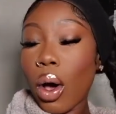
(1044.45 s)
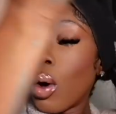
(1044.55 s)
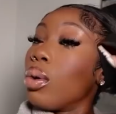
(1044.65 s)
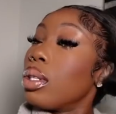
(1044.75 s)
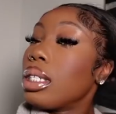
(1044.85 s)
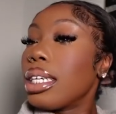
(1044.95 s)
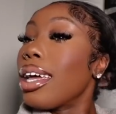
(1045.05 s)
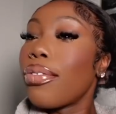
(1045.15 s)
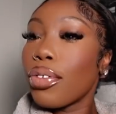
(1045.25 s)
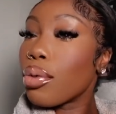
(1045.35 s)
Only
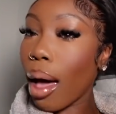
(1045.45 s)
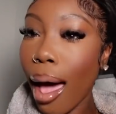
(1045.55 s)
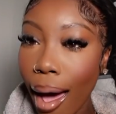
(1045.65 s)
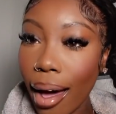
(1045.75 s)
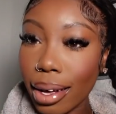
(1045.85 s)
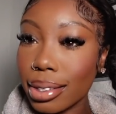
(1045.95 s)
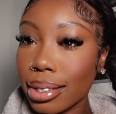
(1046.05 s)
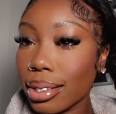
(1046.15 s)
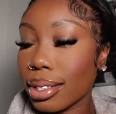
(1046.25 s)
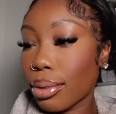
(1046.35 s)
if you
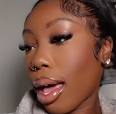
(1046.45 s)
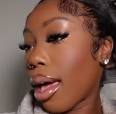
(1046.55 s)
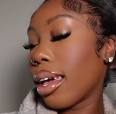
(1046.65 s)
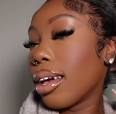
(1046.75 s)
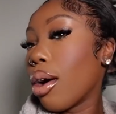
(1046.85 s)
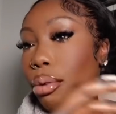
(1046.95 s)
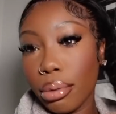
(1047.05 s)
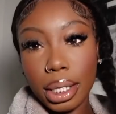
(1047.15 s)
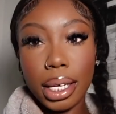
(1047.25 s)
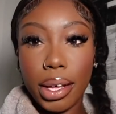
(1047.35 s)
ask, okay?
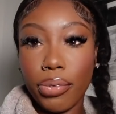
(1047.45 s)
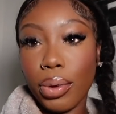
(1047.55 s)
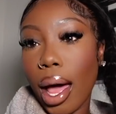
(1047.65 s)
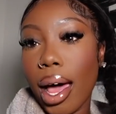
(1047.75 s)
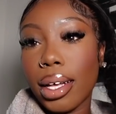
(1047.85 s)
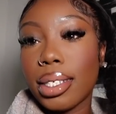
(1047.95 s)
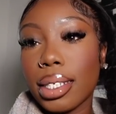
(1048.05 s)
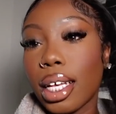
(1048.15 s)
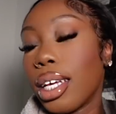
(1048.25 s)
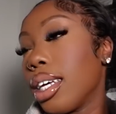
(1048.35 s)
Only if you ask.